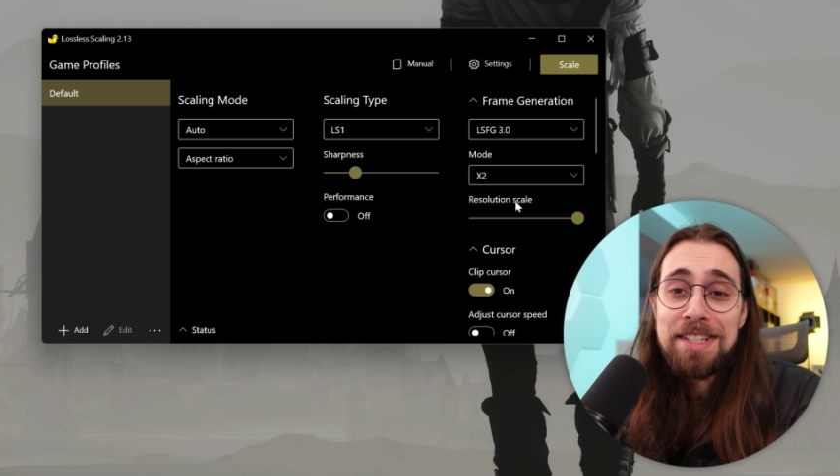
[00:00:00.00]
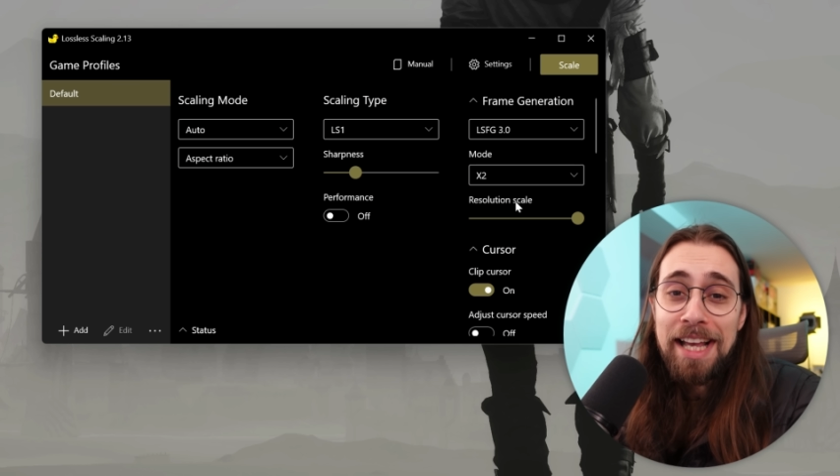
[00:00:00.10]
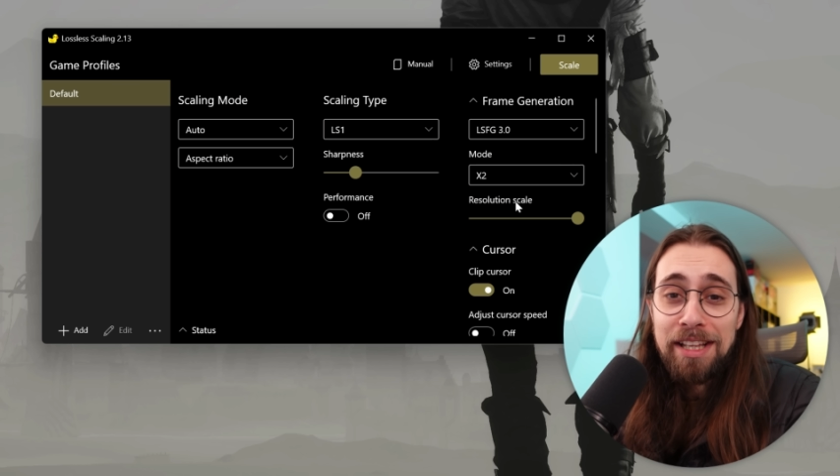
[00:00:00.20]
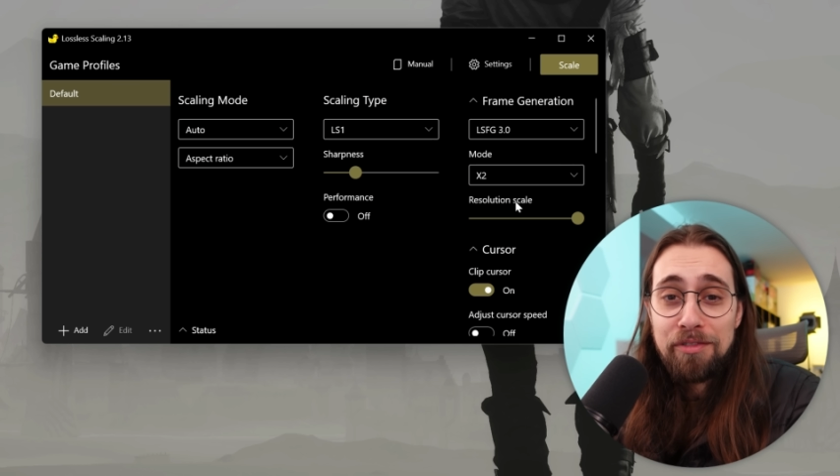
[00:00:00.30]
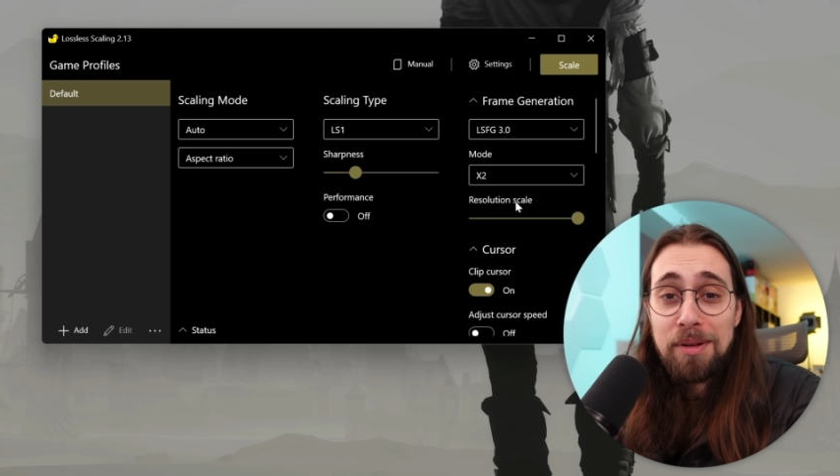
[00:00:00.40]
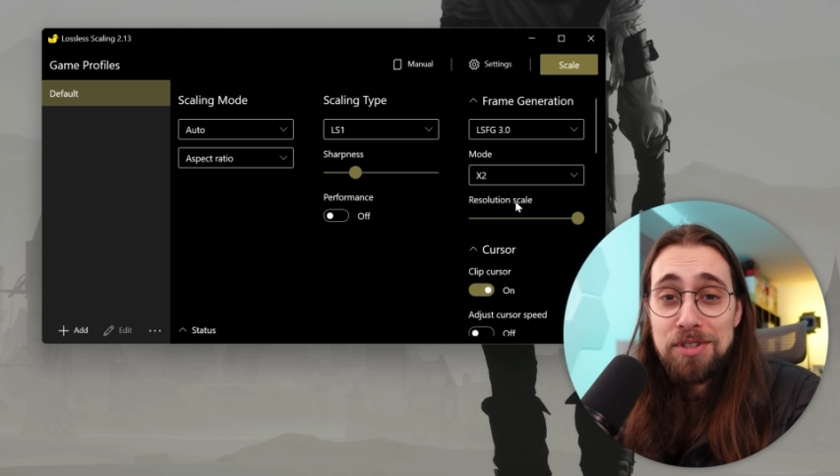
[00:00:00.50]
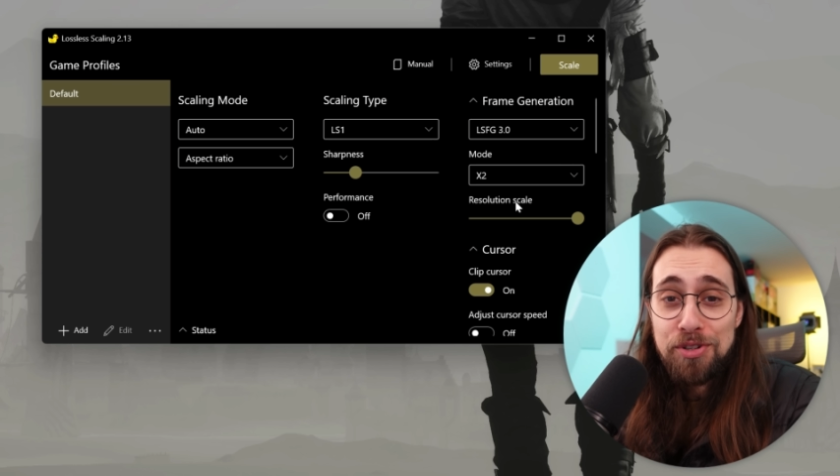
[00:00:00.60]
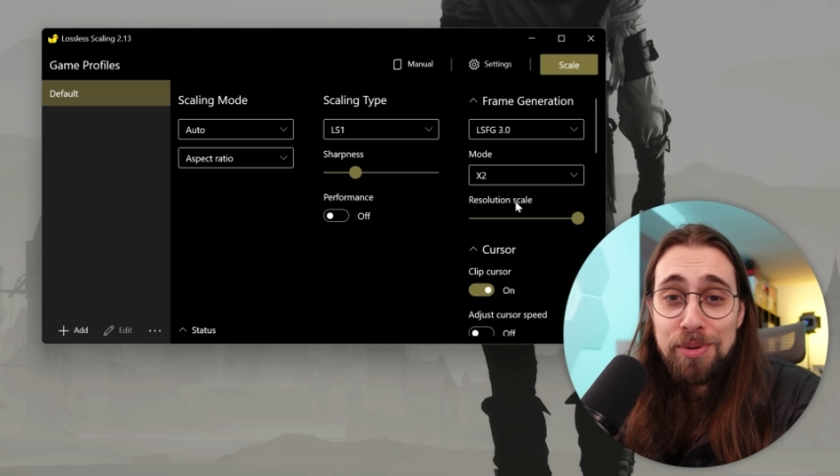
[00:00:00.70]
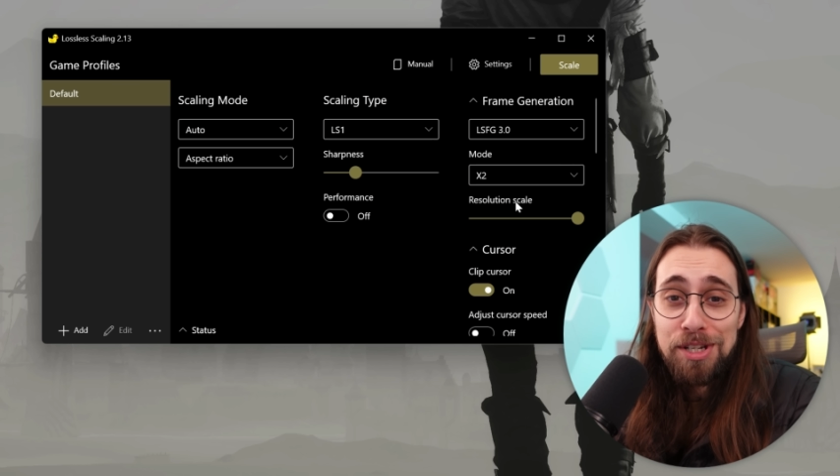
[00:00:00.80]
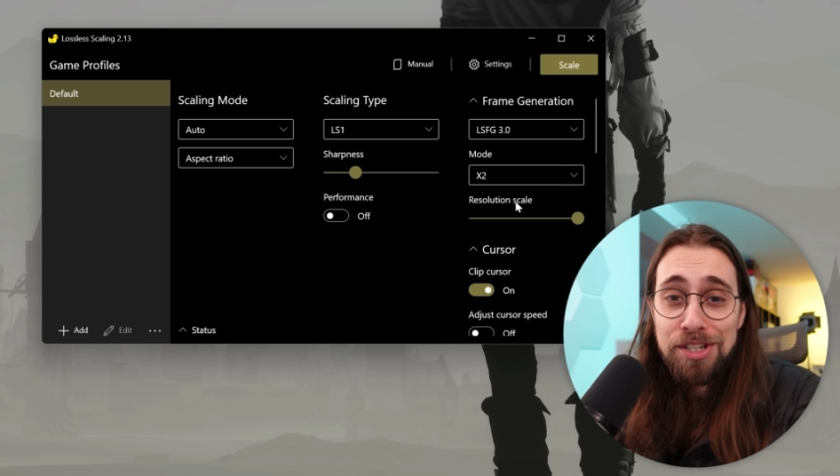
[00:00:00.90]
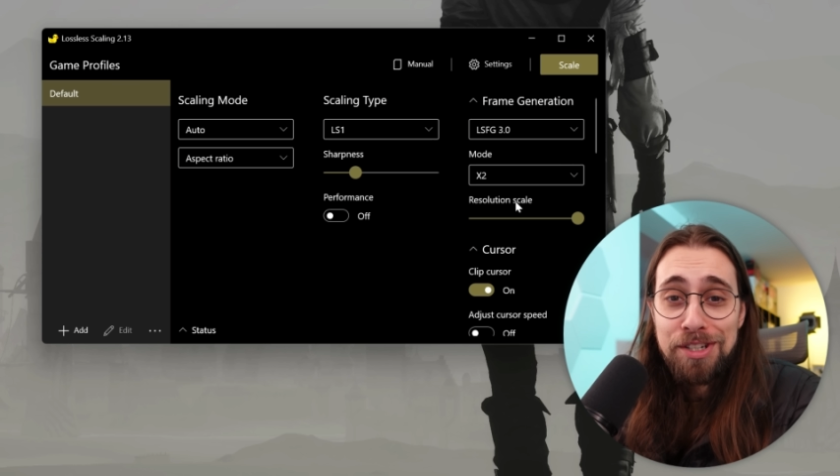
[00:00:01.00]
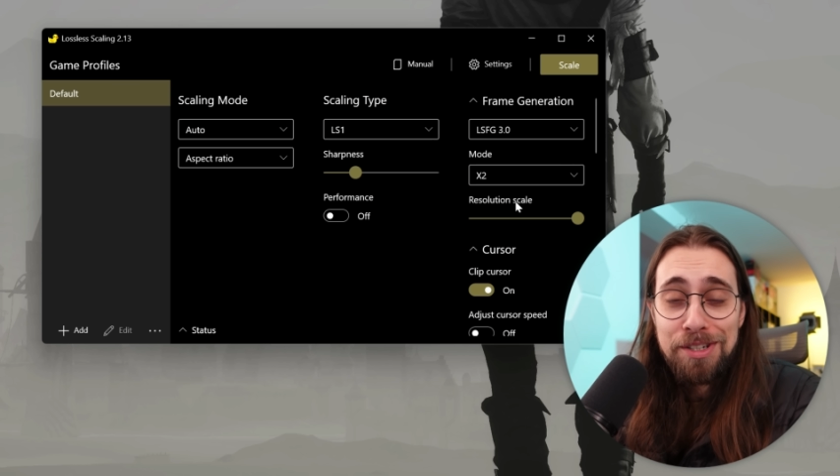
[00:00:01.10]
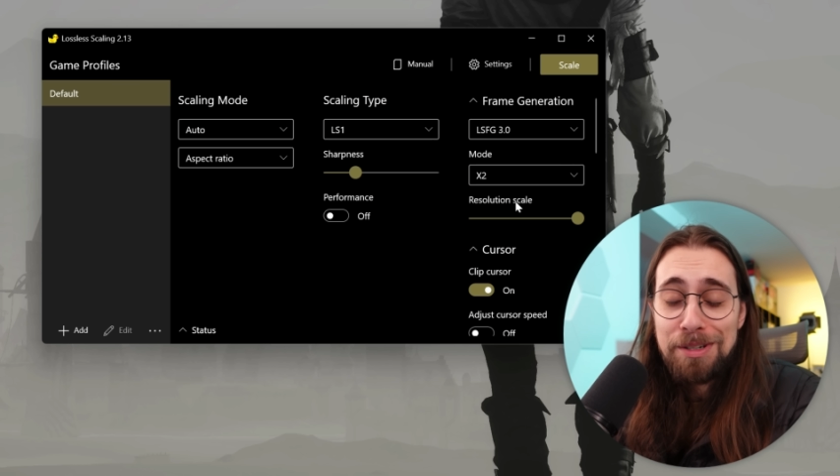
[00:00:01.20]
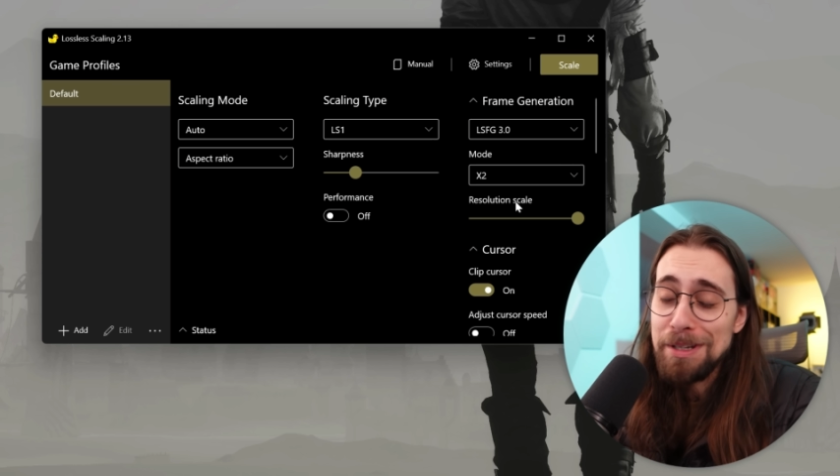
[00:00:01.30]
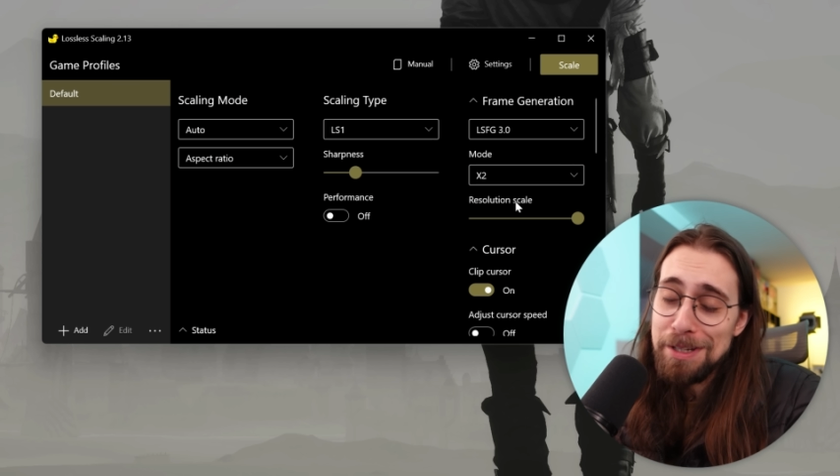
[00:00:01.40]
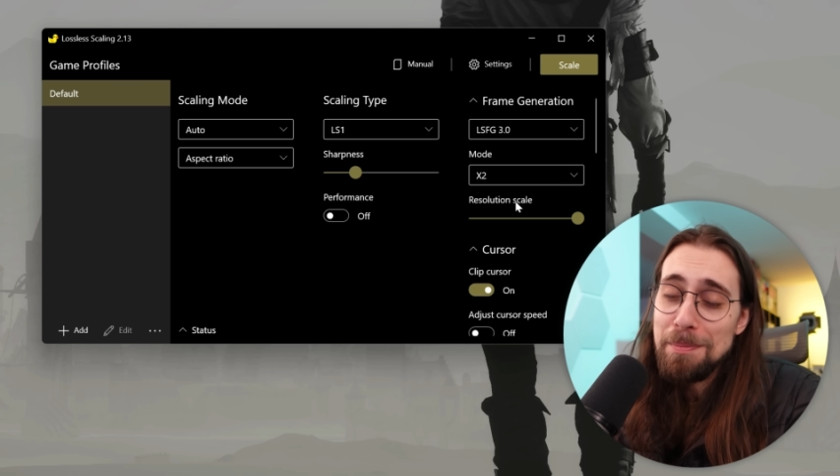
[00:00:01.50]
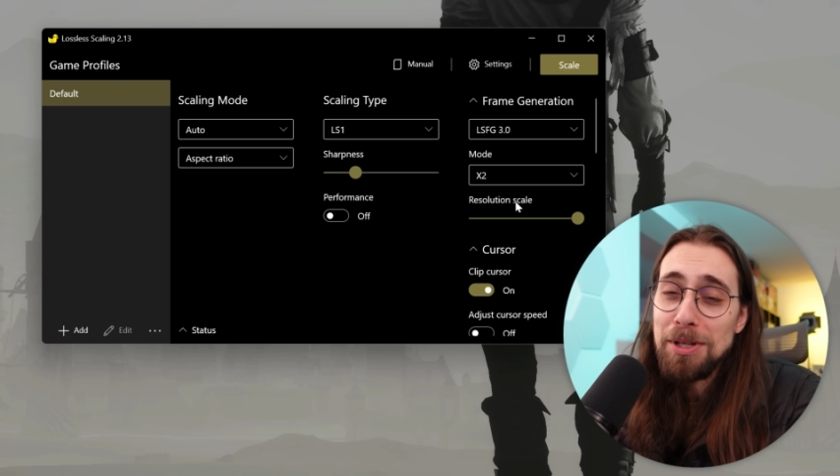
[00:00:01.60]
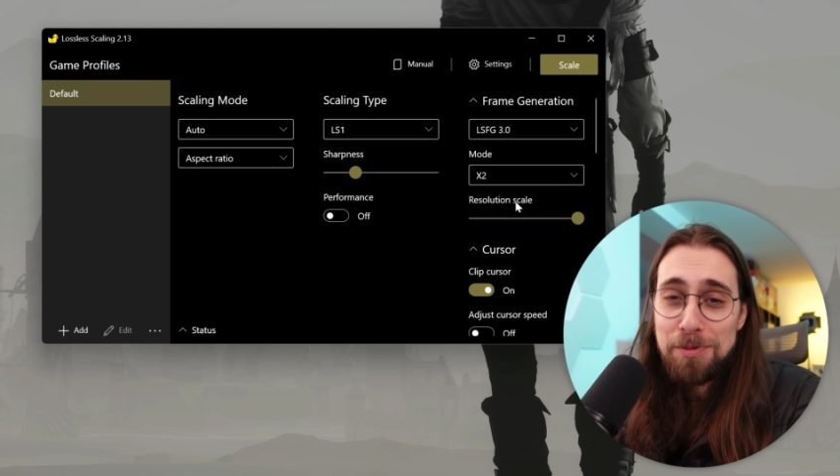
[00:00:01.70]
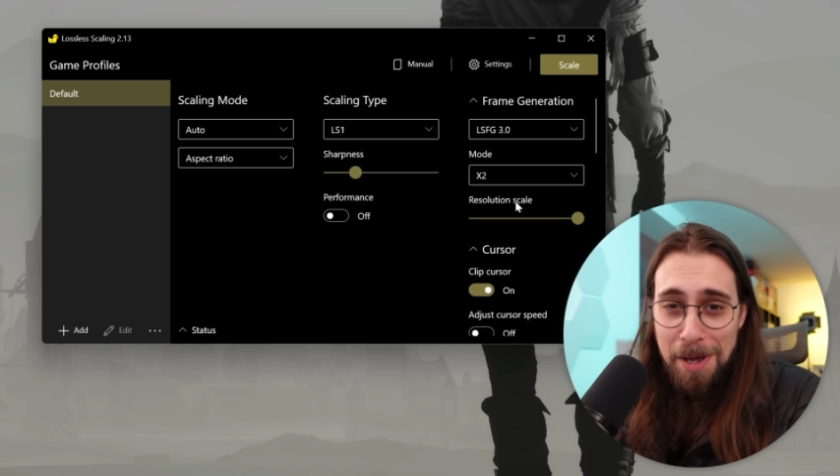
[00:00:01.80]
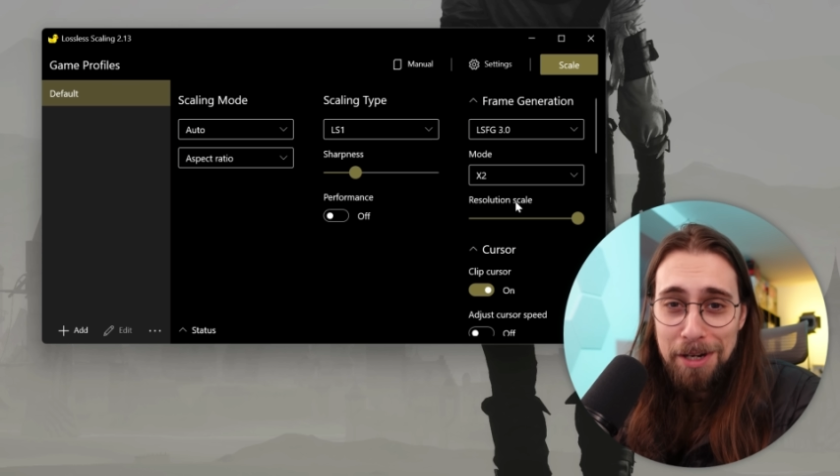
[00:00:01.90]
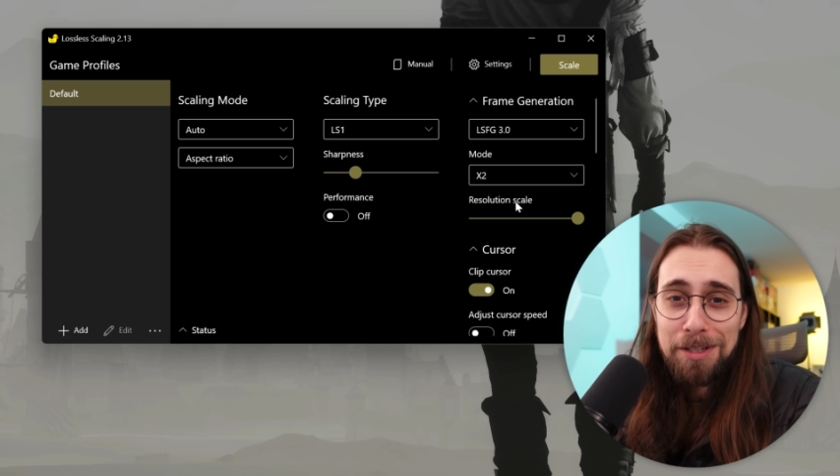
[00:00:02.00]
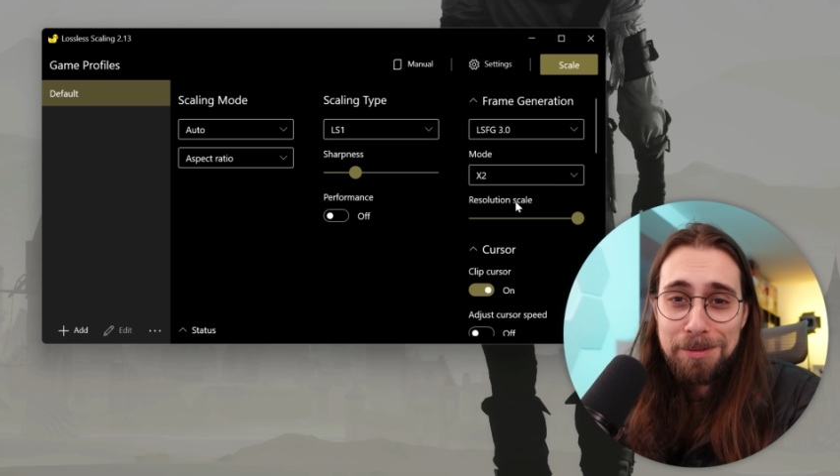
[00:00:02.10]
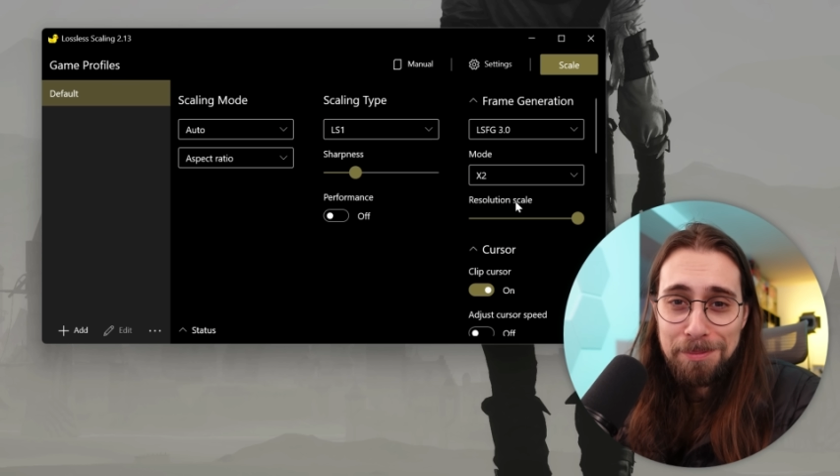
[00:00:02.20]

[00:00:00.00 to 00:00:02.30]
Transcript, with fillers: scaling frame generation is much better.